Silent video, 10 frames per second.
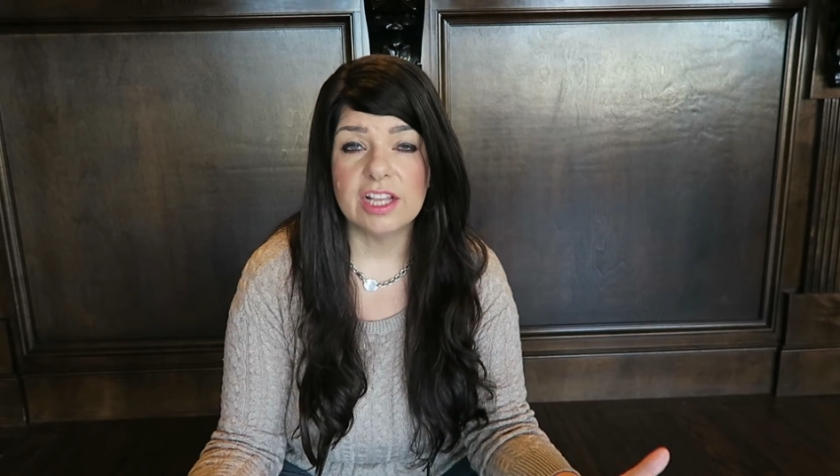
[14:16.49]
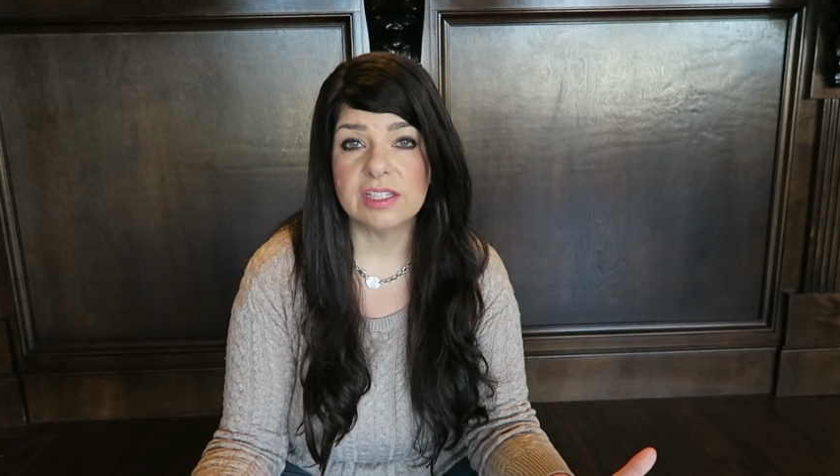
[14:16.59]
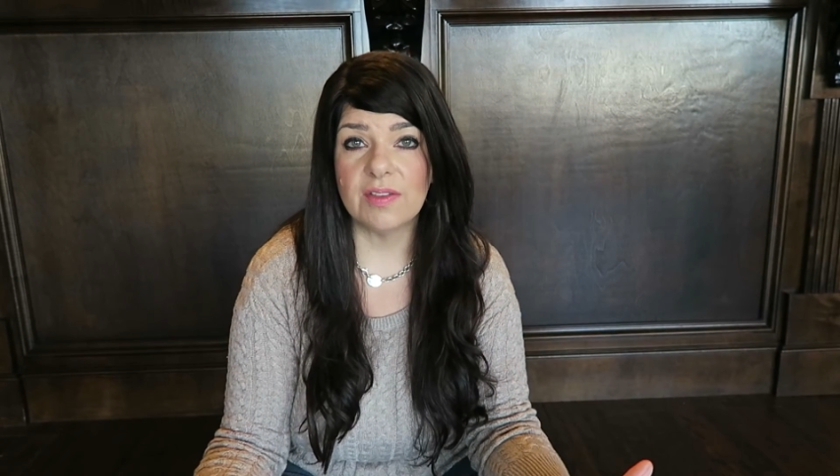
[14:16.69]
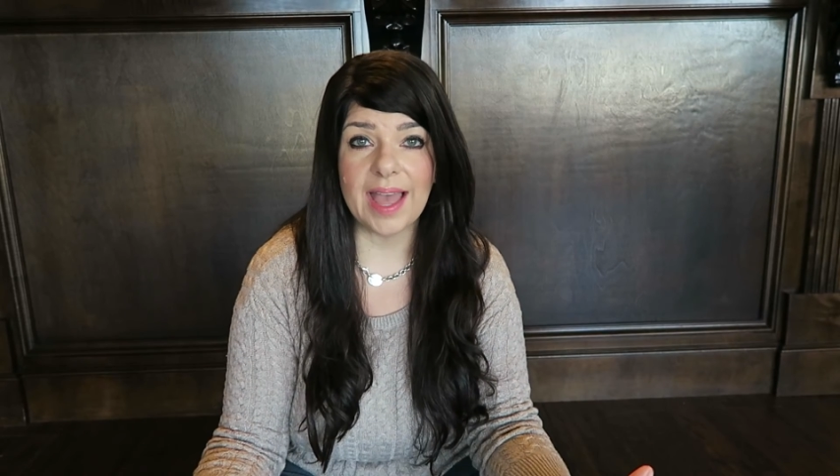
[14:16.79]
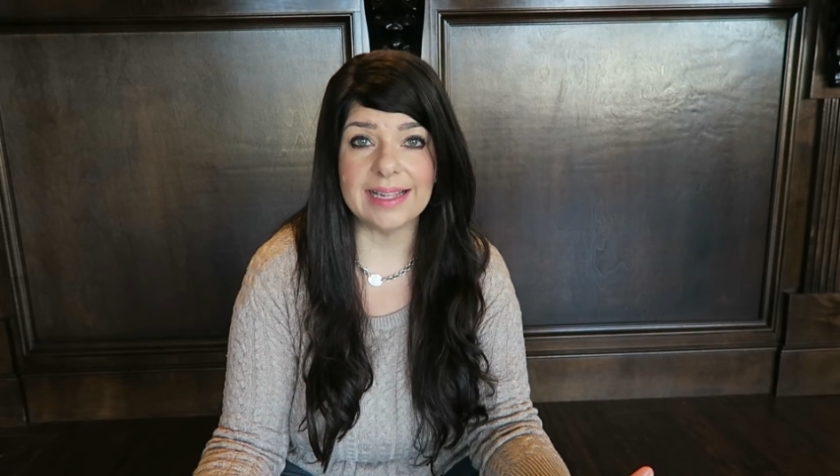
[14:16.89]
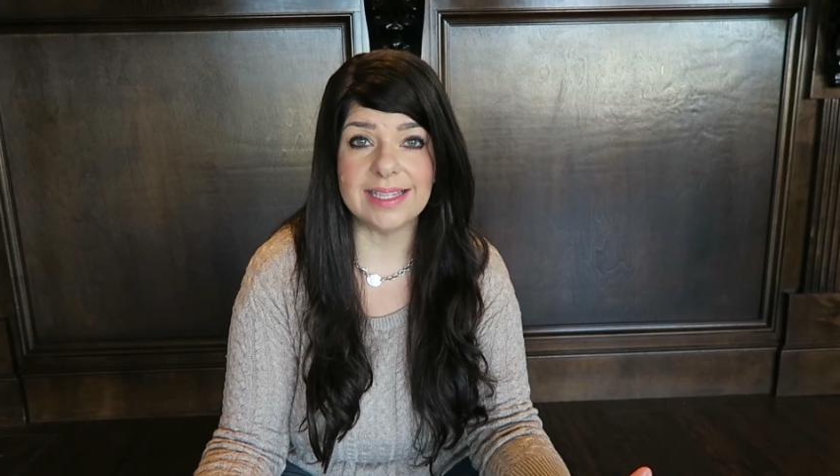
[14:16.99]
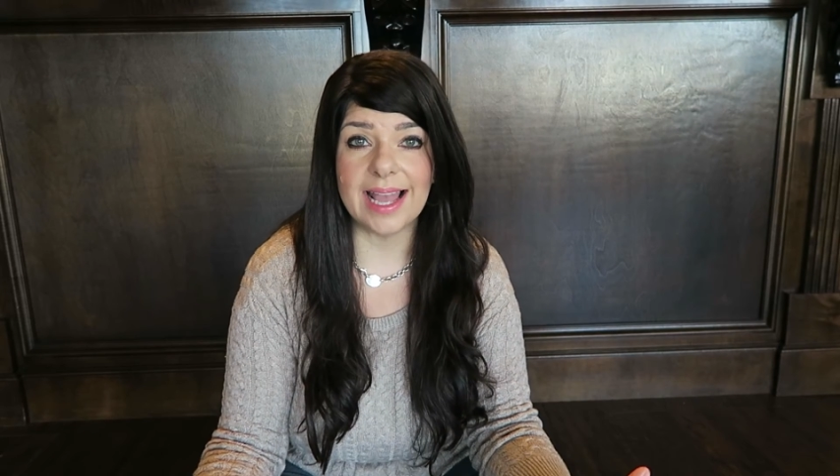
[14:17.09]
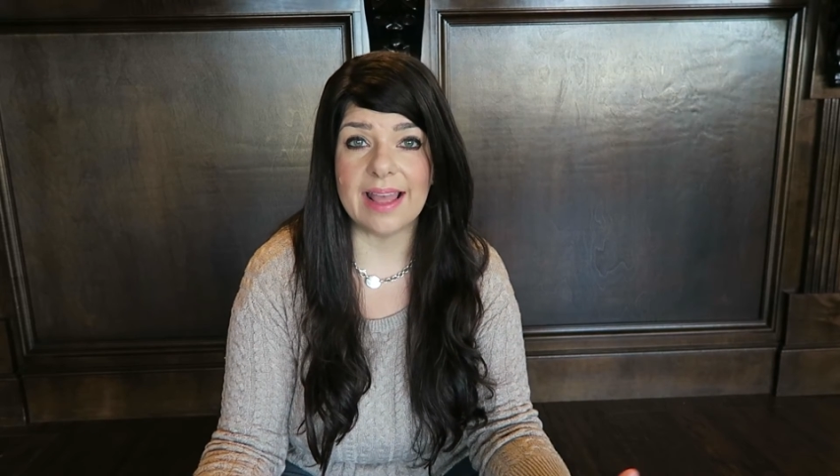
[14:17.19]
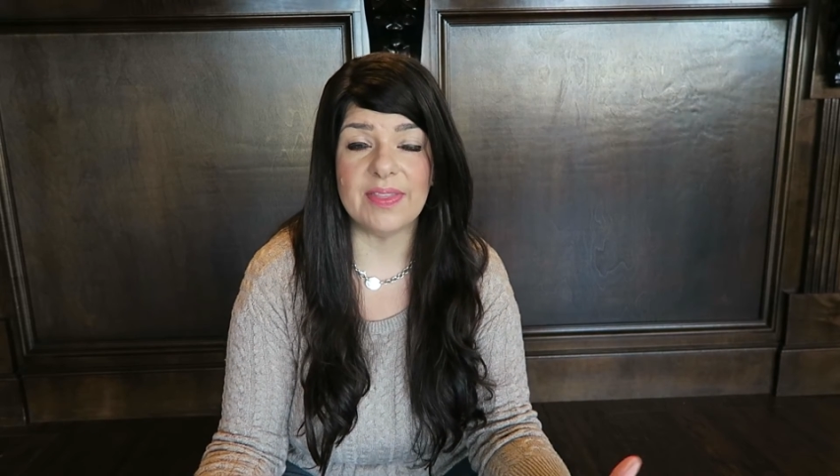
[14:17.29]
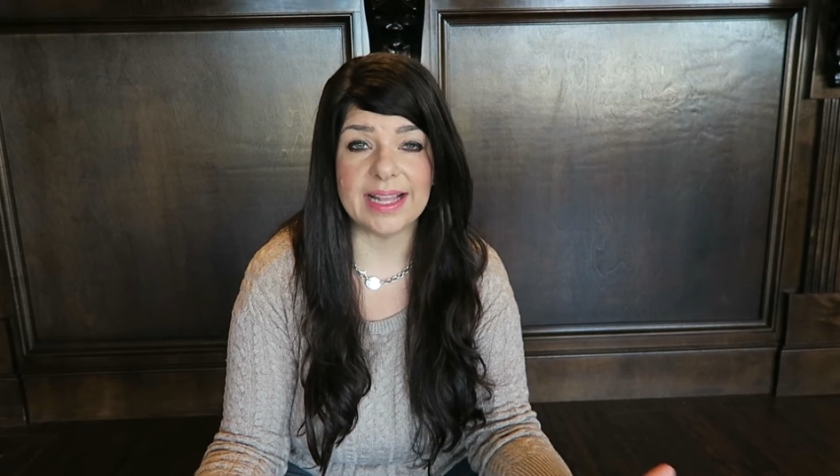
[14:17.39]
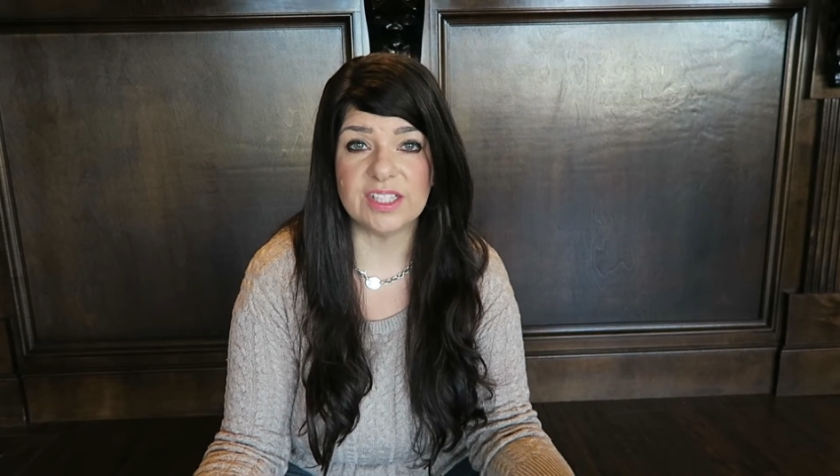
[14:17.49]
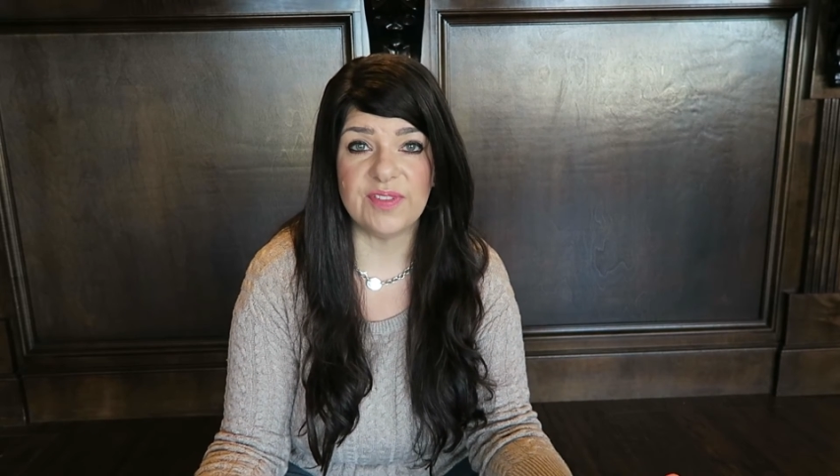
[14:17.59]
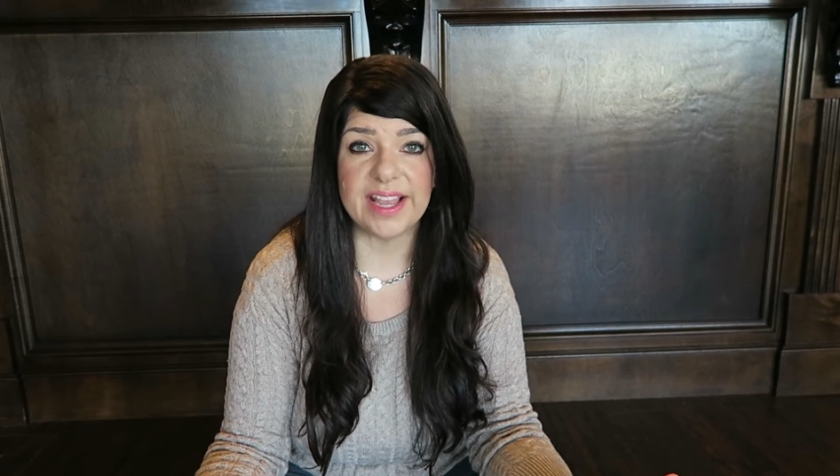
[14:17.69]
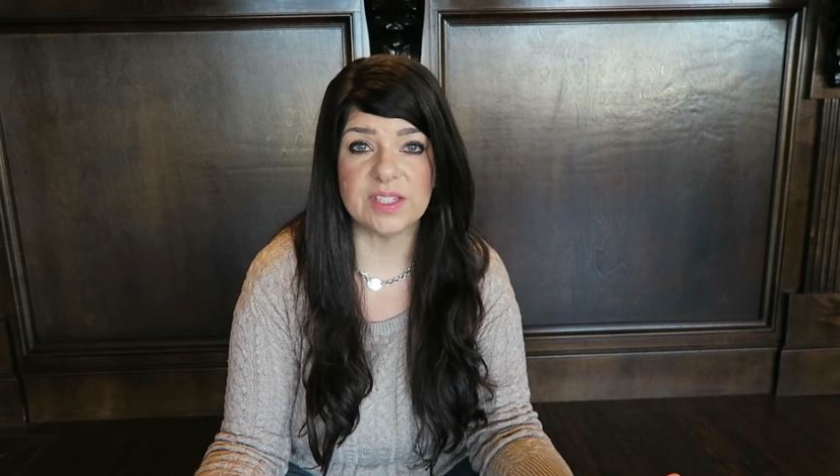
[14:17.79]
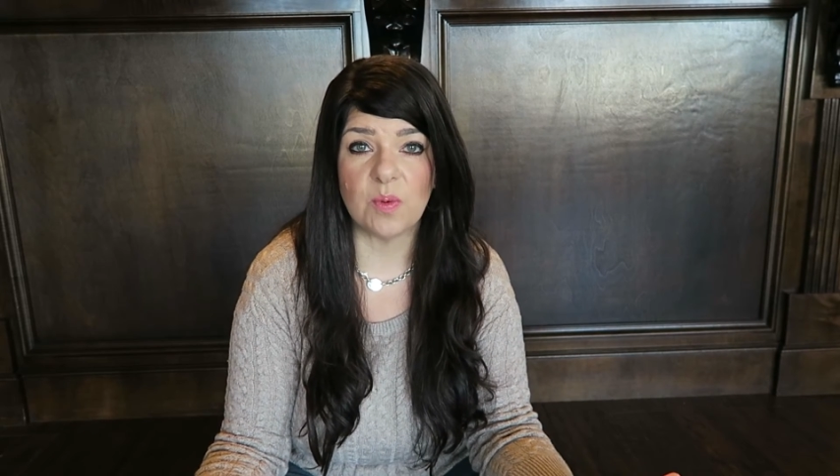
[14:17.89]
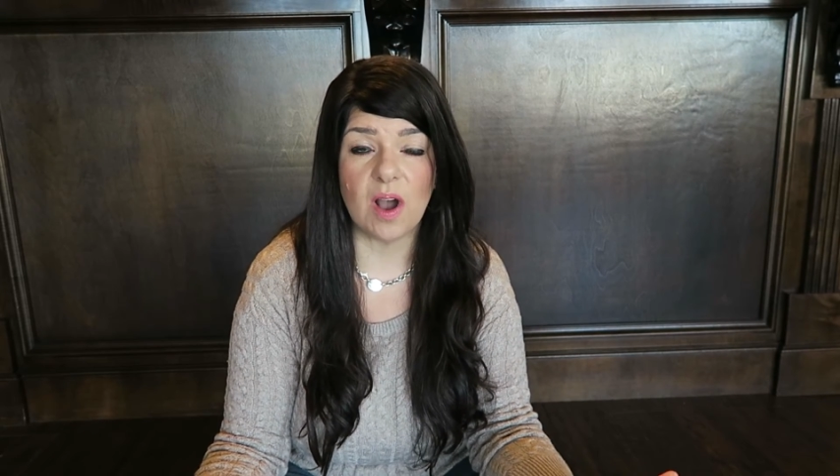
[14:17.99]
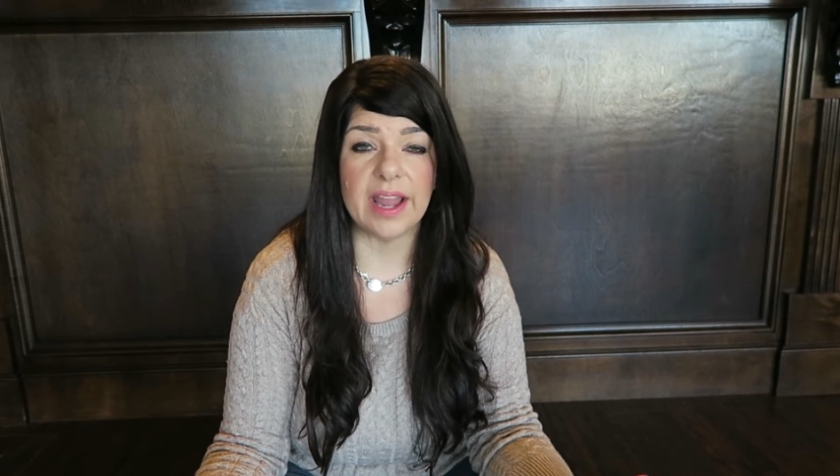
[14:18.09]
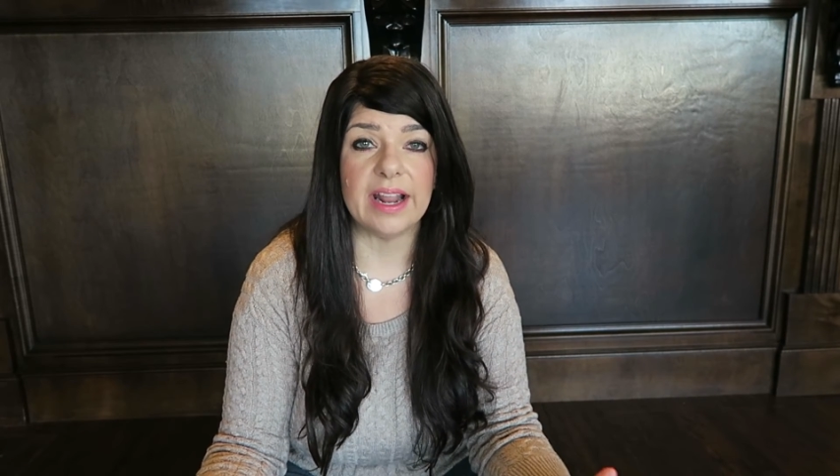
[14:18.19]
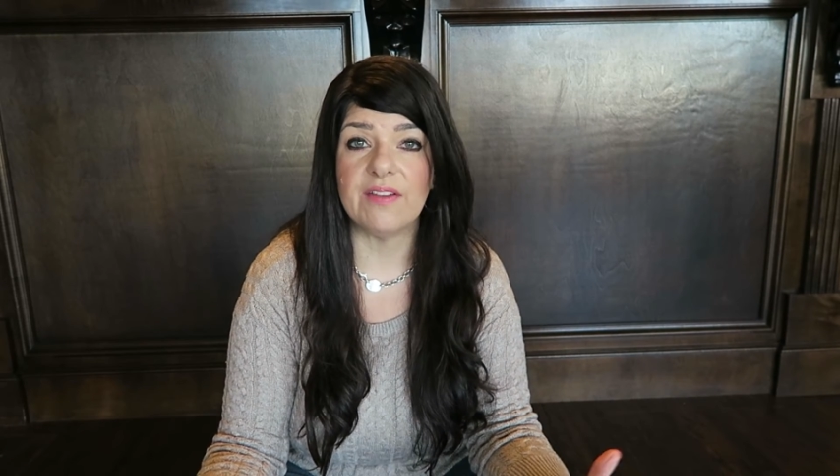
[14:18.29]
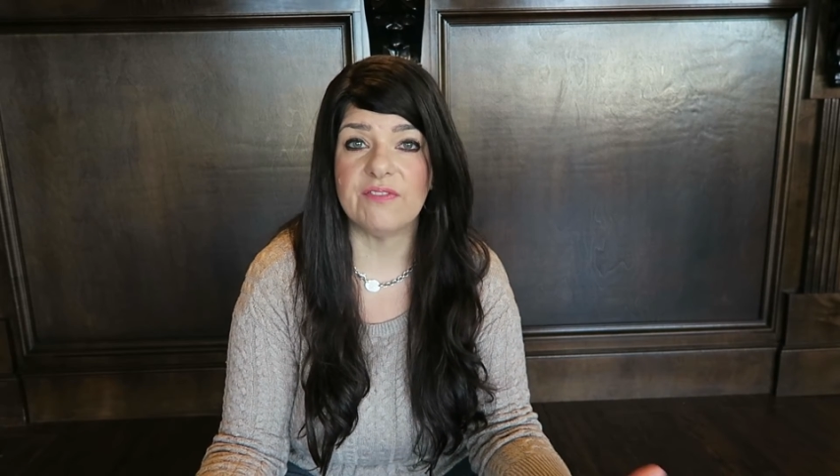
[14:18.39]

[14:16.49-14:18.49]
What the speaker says: So that's it. That's phase 1.